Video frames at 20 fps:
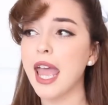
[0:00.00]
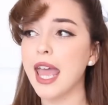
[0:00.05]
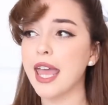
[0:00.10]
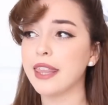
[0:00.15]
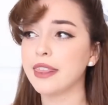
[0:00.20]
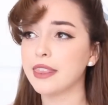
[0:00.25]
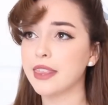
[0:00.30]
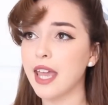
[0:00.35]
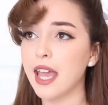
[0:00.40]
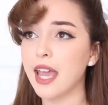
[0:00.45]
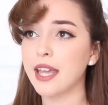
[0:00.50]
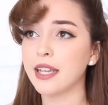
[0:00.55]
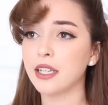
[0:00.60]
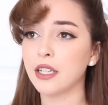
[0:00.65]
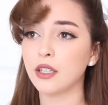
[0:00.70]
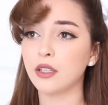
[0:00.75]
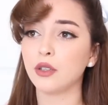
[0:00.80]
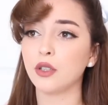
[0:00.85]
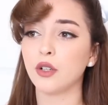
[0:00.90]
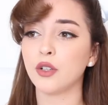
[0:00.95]
and
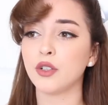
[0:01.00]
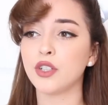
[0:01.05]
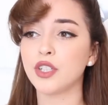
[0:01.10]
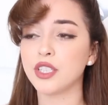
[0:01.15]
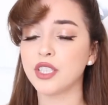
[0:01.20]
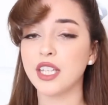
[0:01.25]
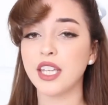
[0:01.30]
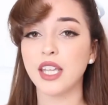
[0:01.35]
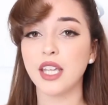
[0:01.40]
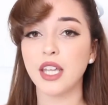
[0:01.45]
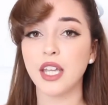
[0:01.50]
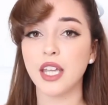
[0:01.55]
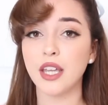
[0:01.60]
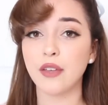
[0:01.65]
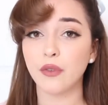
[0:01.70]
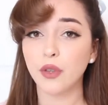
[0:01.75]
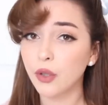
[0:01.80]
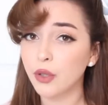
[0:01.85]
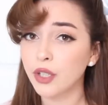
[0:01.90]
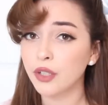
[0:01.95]
then learn to see
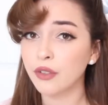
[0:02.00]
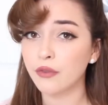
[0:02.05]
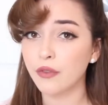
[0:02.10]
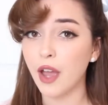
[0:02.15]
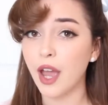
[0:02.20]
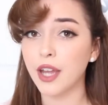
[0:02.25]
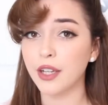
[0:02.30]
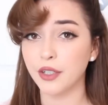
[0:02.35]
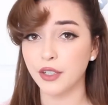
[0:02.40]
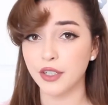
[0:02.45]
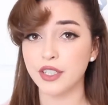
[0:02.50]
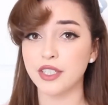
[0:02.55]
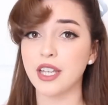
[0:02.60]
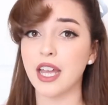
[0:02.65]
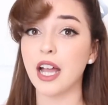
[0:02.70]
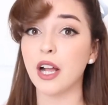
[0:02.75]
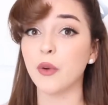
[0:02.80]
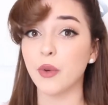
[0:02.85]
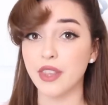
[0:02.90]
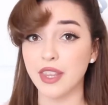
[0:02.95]
if you can find your
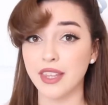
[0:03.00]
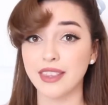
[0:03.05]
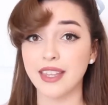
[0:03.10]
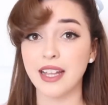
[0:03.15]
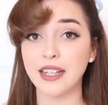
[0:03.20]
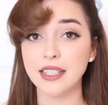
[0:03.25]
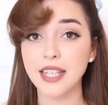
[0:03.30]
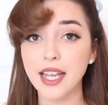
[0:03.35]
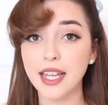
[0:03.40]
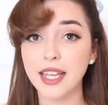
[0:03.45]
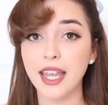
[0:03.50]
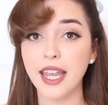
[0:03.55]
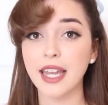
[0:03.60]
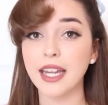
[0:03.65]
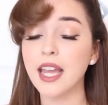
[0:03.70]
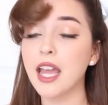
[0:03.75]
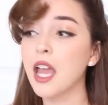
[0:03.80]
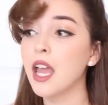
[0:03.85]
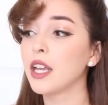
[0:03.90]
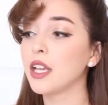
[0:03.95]
style within that decade.